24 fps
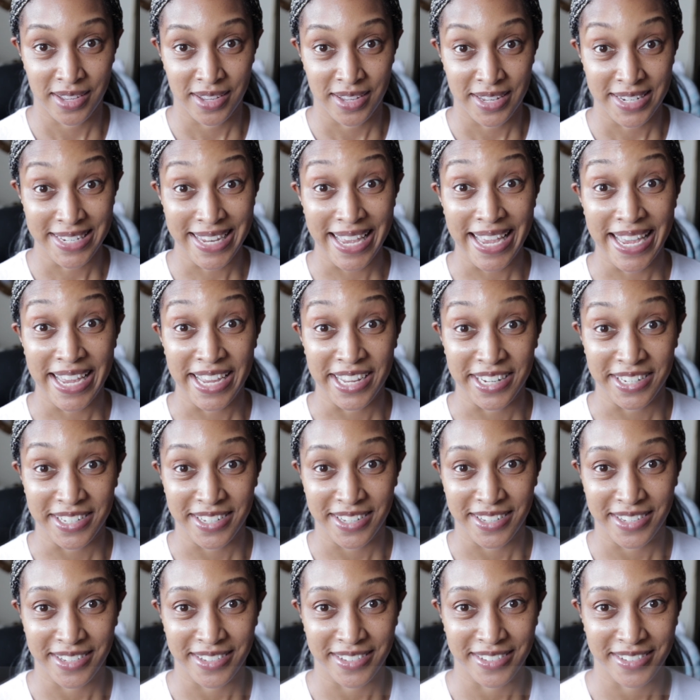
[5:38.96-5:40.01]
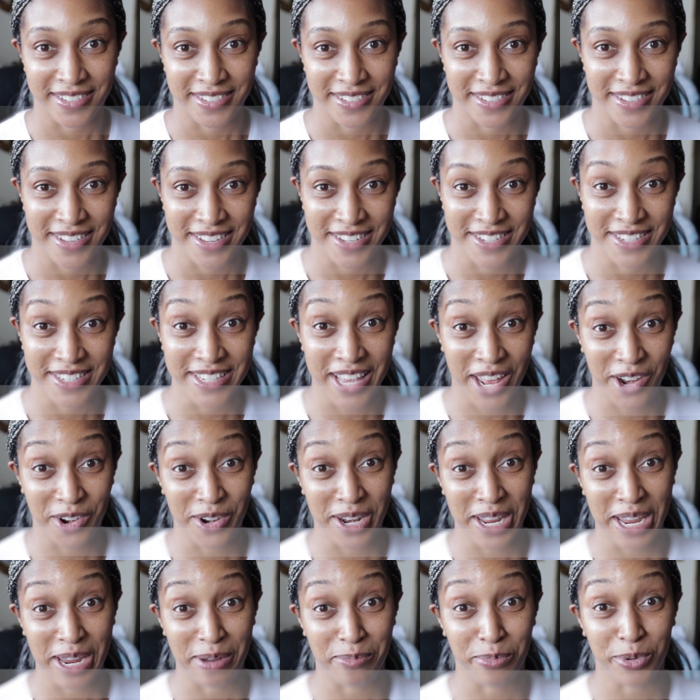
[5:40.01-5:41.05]
Day 8,
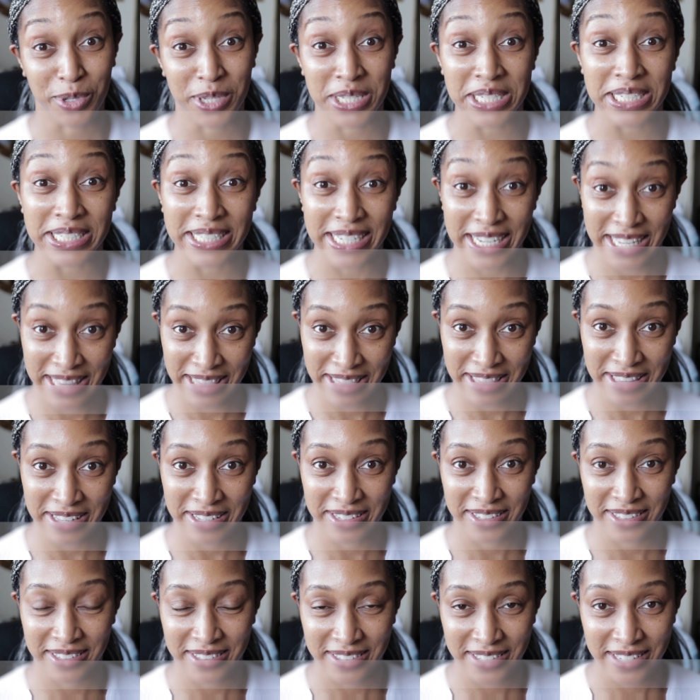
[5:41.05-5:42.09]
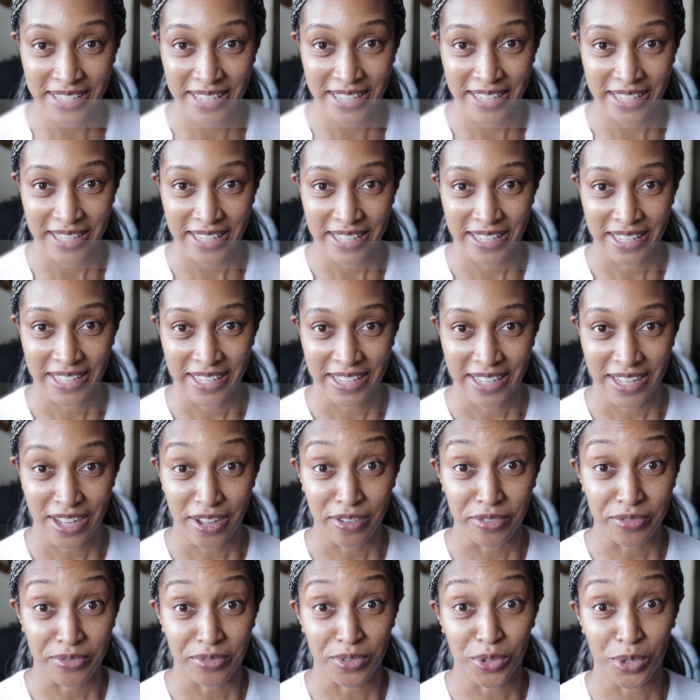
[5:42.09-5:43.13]
Saturday, April the 10th. A
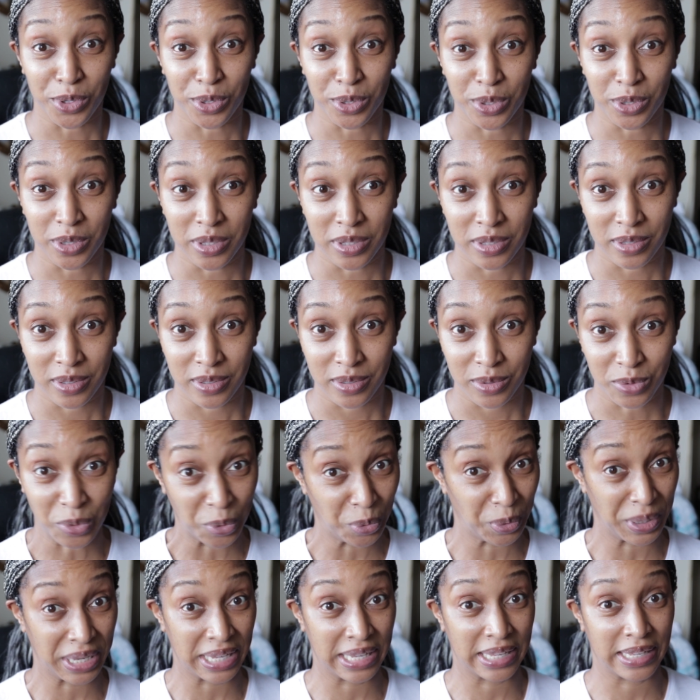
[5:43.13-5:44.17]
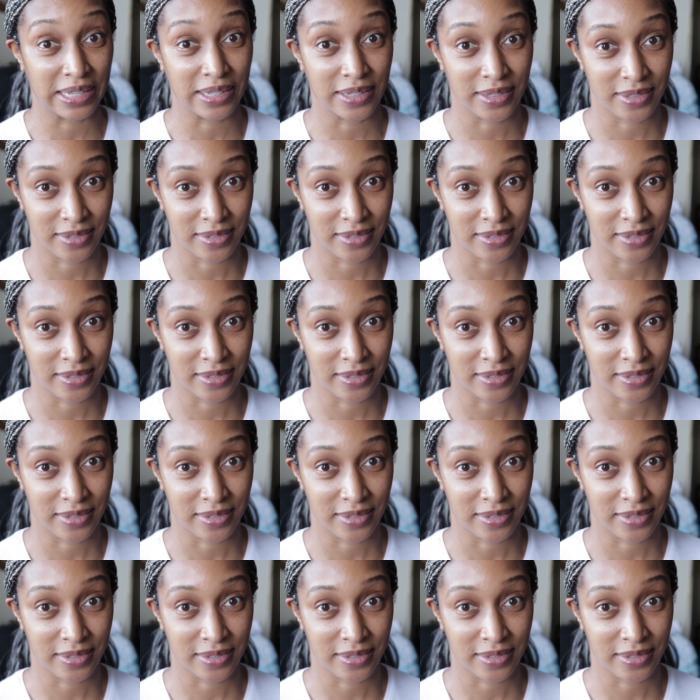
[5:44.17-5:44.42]
full week.